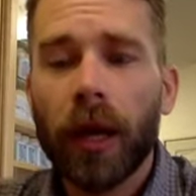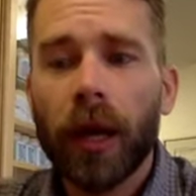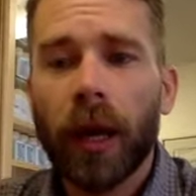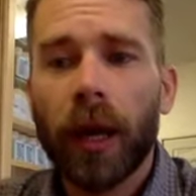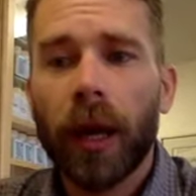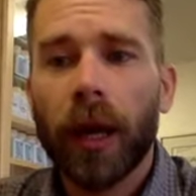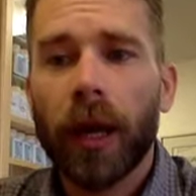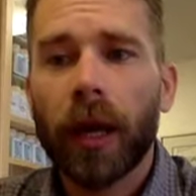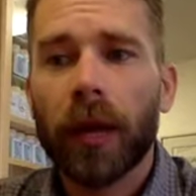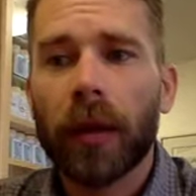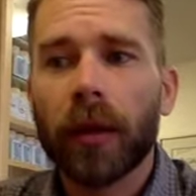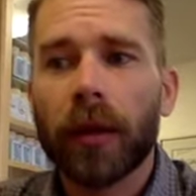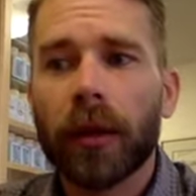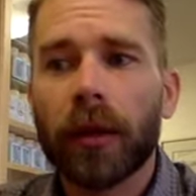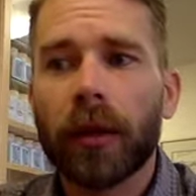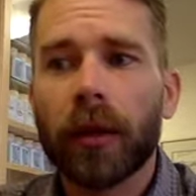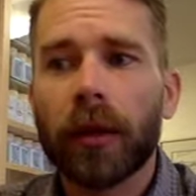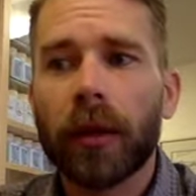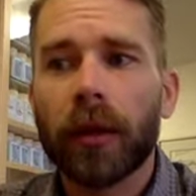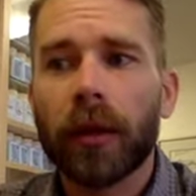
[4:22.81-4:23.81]
And
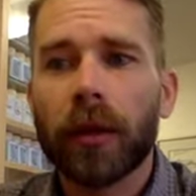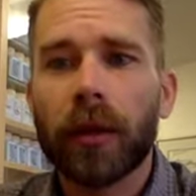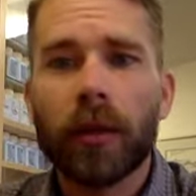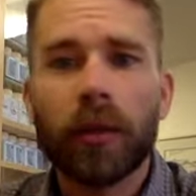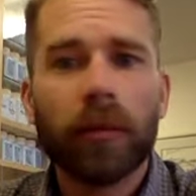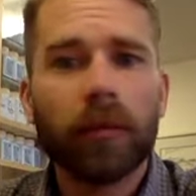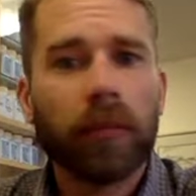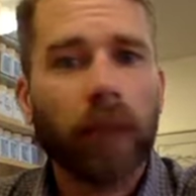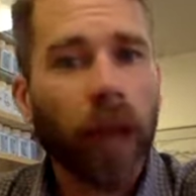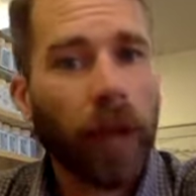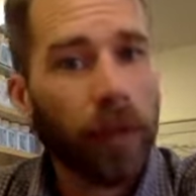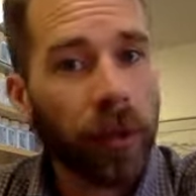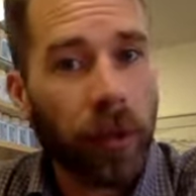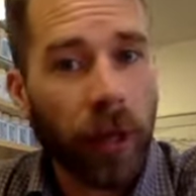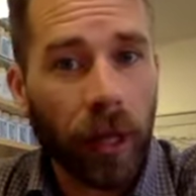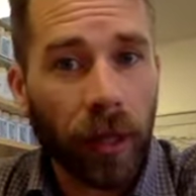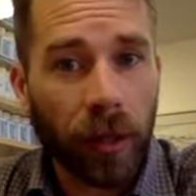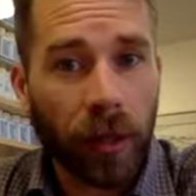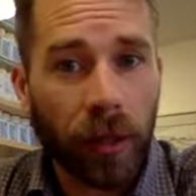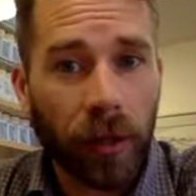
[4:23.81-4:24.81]

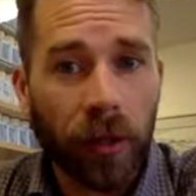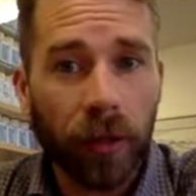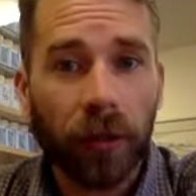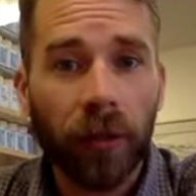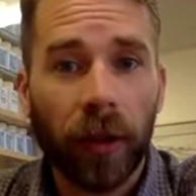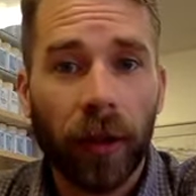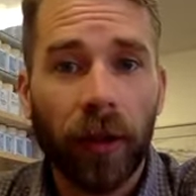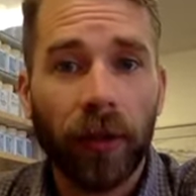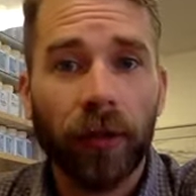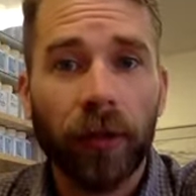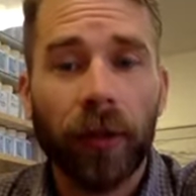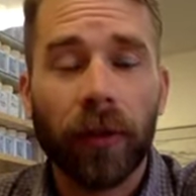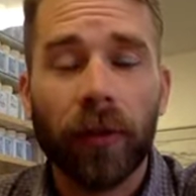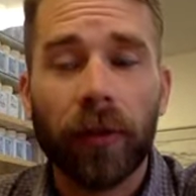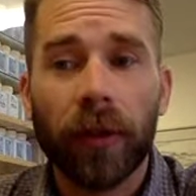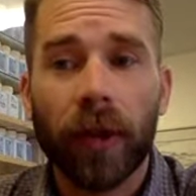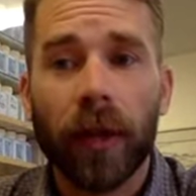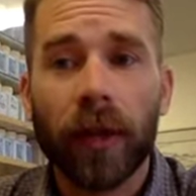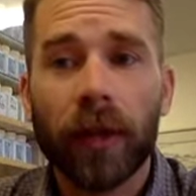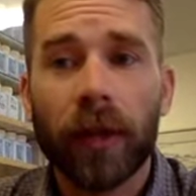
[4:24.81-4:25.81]
hypothetically, in this case, let's
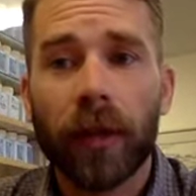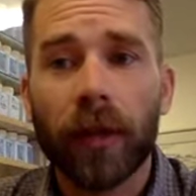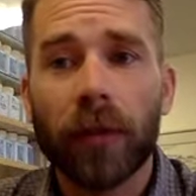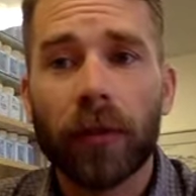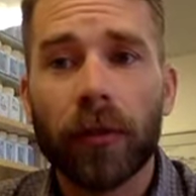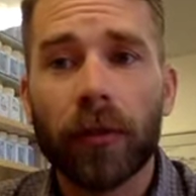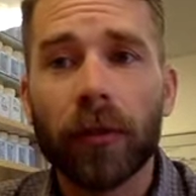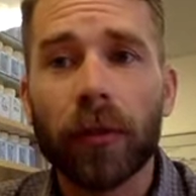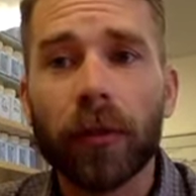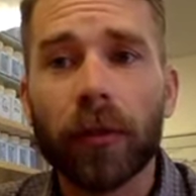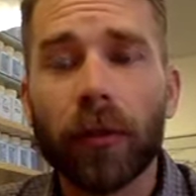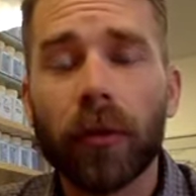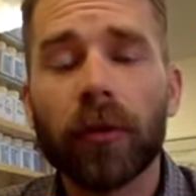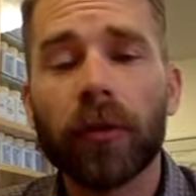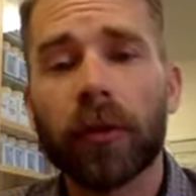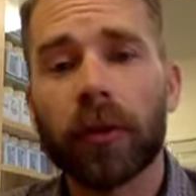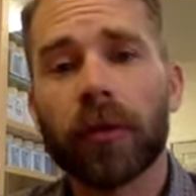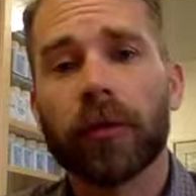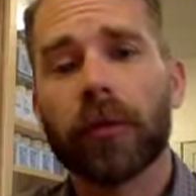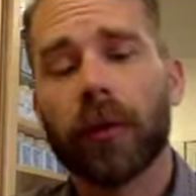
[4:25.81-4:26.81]
say that it's a result
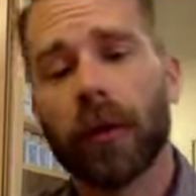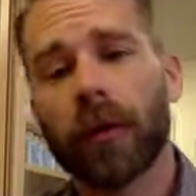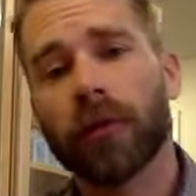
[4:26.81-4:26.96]
of